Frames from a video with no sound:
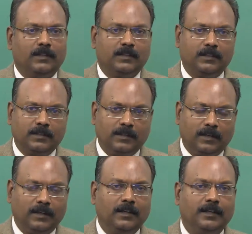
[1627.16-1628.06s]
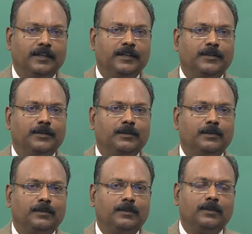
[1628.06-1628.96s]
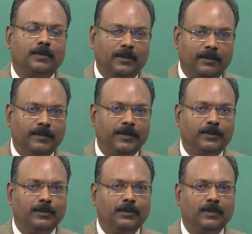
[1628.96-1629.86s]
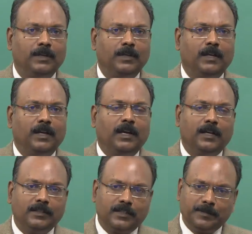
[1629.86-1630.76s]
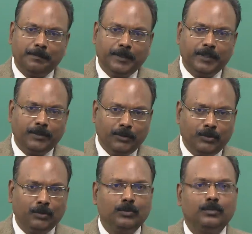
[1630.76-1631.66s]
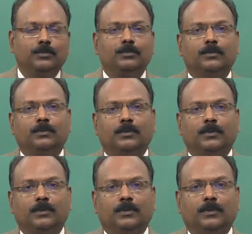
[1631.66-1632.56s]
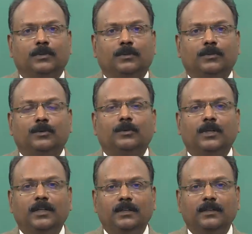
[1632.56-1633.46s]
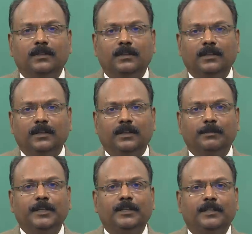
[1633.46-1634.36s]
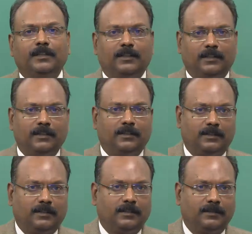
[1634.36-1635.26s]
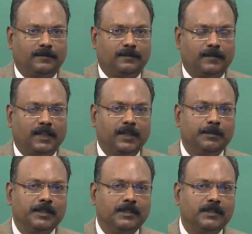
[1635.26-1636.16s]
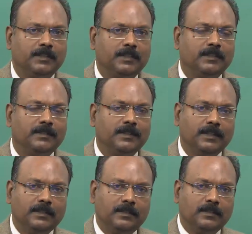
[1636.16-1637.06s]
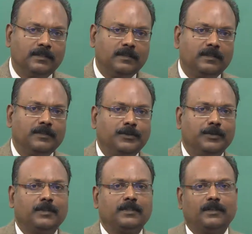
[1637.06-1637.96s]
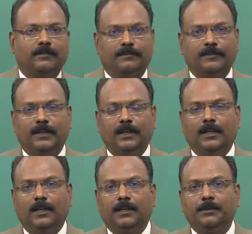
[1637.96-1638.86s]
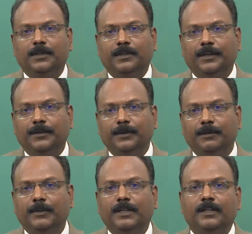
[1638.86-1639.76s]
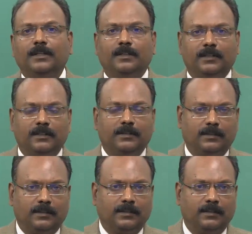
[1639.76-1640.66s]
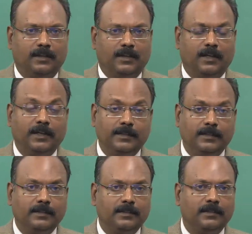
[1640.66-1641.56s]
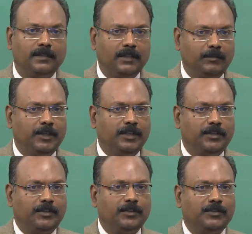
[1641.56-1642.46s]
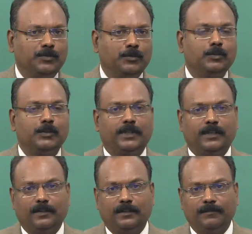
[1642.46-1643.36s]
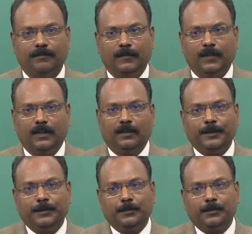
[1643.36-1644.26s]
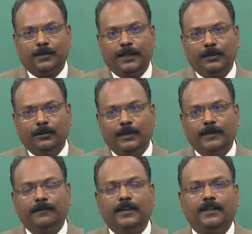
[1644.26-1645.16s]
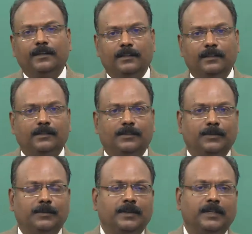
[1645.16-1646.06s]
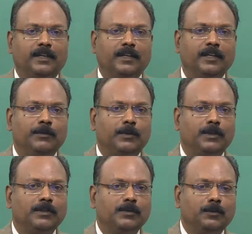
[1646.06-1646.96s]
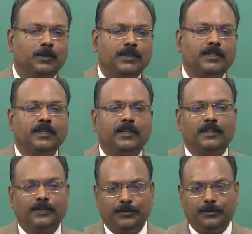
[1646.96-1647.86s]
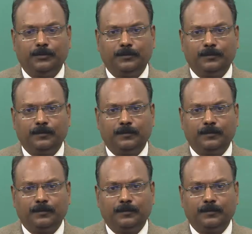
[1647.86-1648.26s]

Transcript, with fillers: Start liking you, loving you and just be you. Do not imitate others. Emerson says, insist on yourself, never try to imitate others. And he says that imitation is suicide. When you try to live like others, you are killing what is original in you.